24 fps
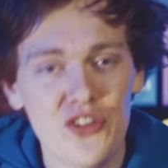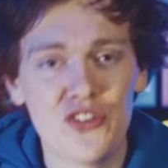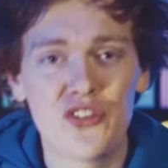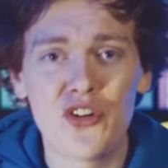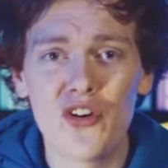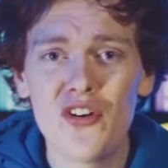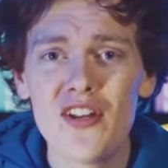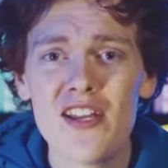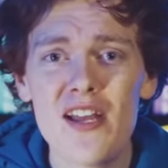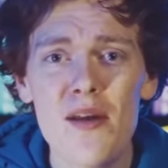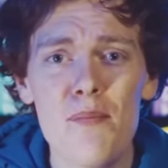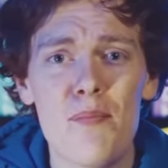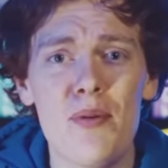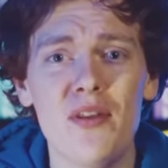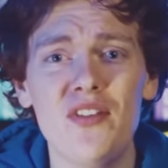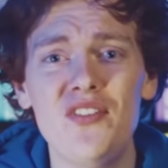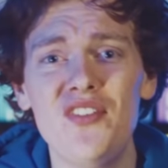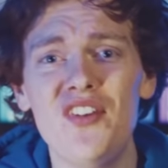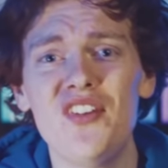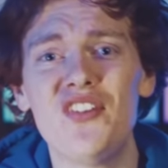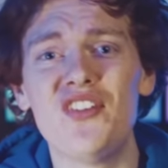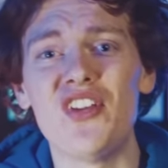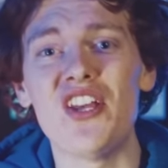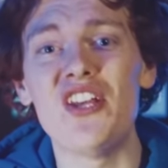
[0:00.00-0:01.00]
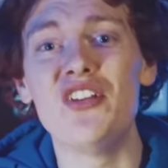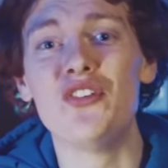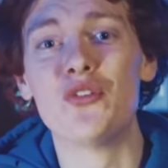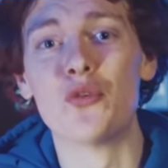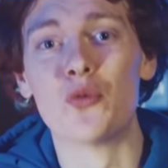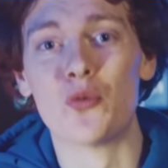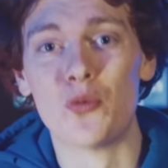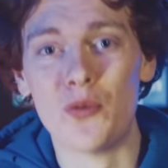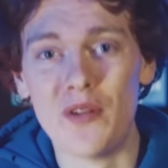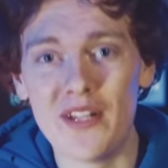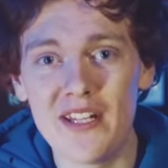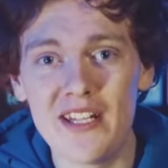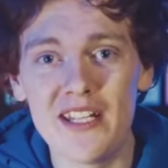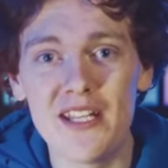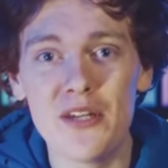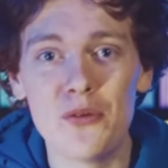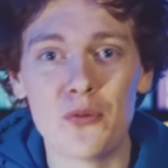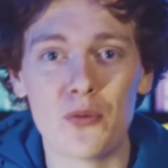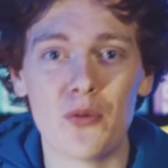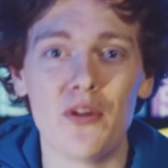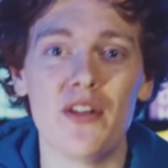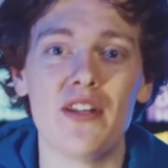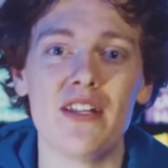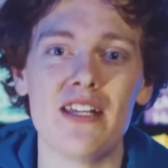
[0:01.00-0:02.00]
Starting a business is
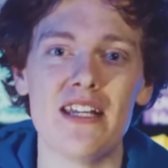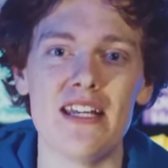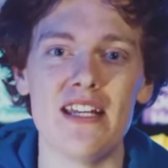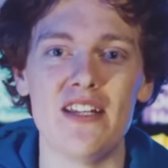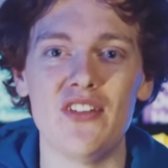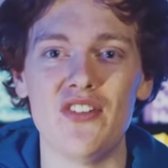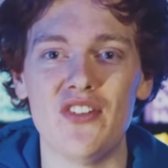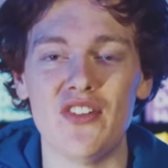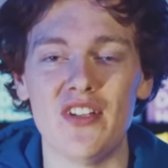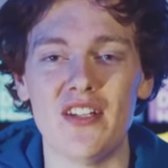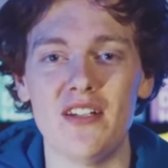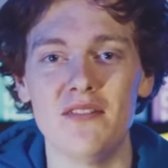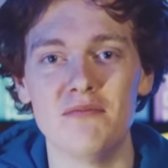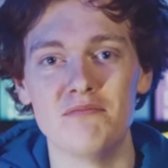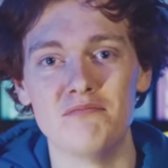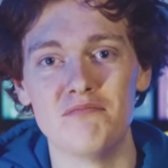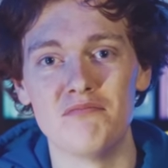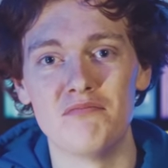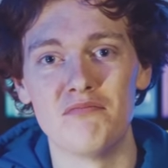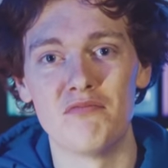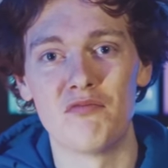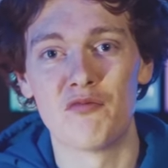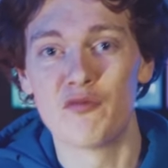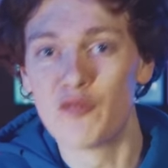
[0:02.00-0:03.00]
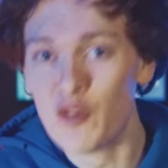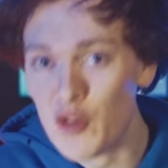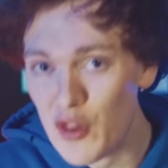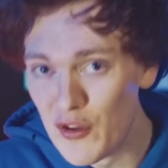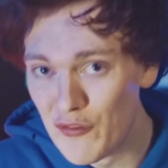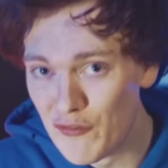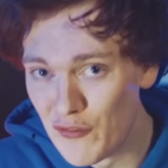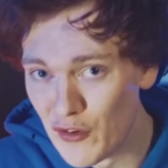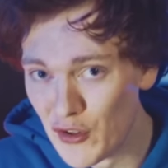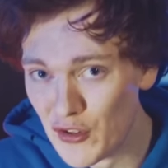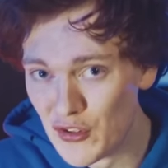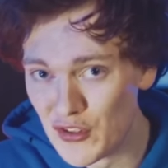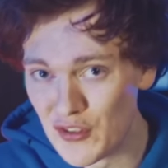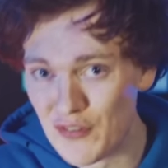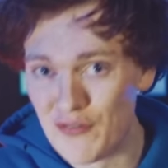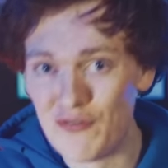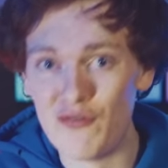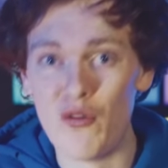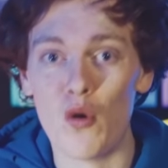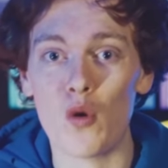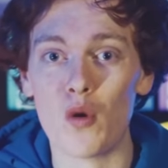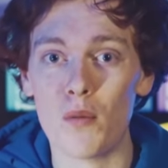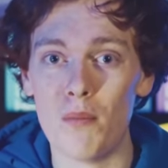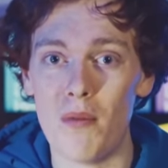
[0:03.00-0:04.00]
really, really easy. For the first
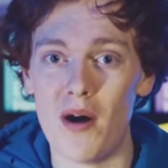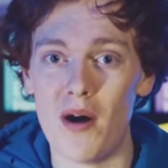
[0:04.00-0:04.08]
four